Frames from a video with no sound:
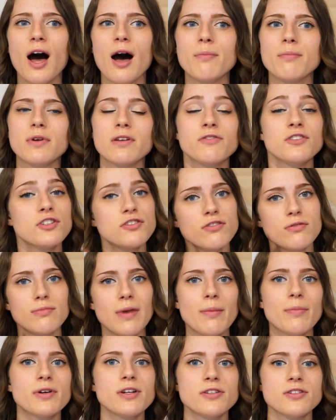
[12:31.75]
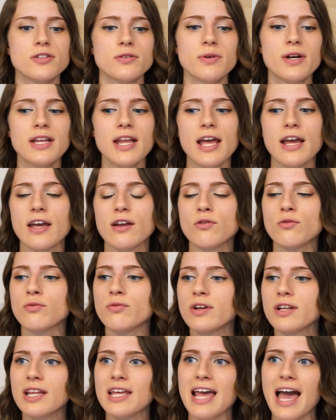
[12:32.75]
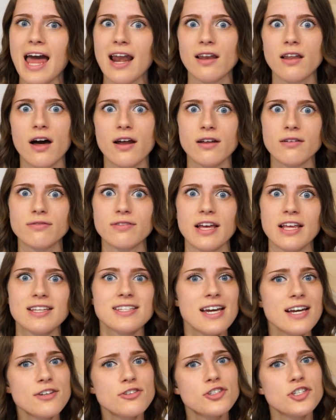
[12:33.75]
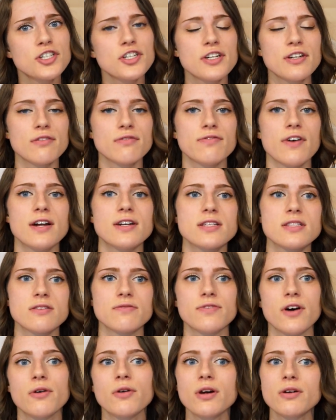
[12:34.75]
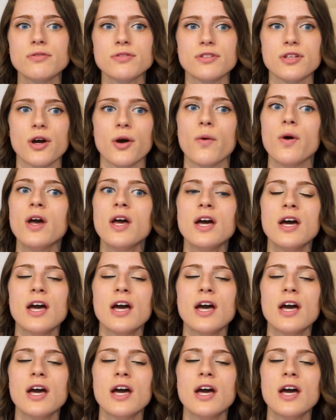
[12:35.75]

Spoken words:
but if you just remember to do it, it can really add a lot of like texture and fun to the photo. So